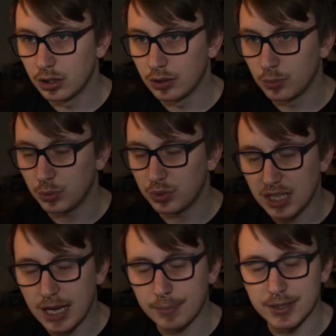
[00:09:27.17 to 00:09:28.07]
which is
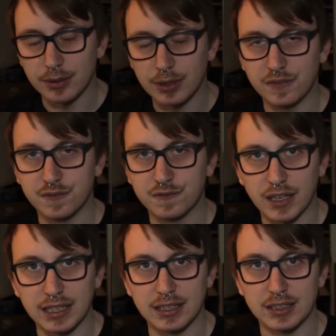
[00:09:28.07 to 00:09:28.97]
absolutely
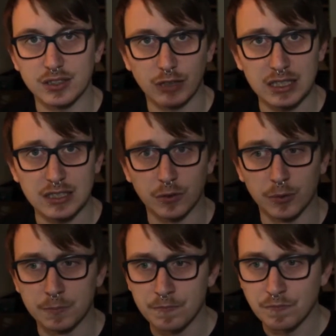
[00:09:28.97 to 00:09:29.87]
fucking disgraceful.
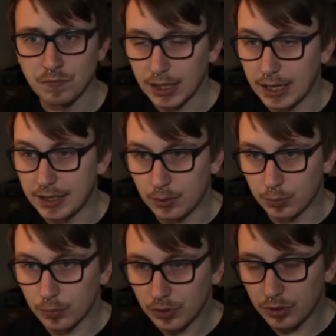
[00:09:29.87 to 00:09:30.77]
And then
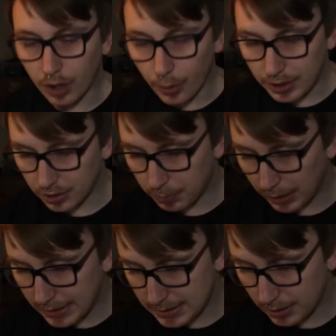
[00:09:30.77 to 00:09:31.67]
going to the
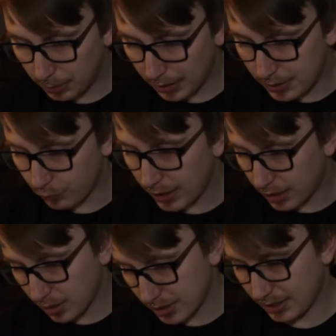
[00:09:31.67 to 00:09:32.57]
police, and the police
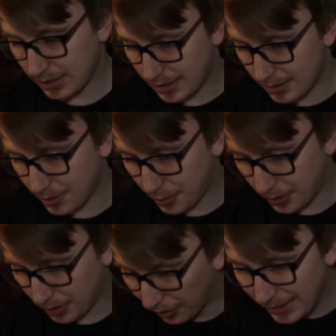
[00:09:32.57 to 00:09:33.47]
recognising that there's
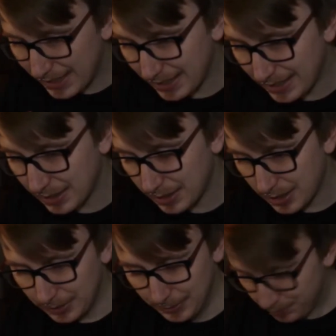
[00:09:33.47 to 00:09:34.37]
clearly
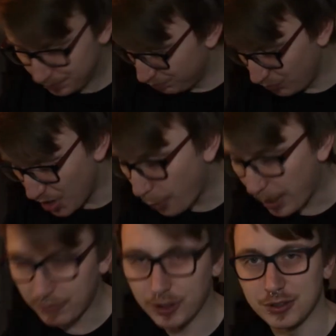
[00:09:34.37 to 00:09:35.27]
no
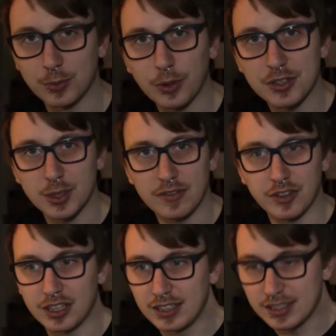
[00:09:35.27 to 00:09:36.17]
evidence whatsoever
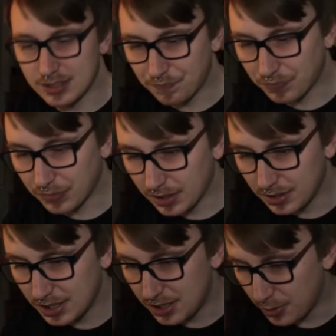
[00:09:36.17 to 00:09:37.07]
that this
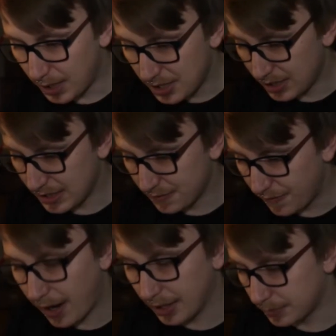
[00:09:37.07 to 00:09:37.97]
situation is
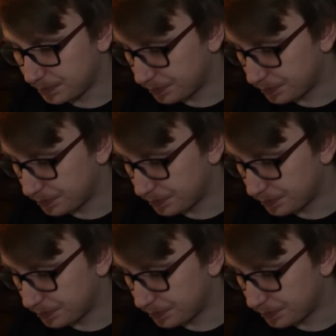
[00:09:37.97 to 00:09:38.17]
fucked.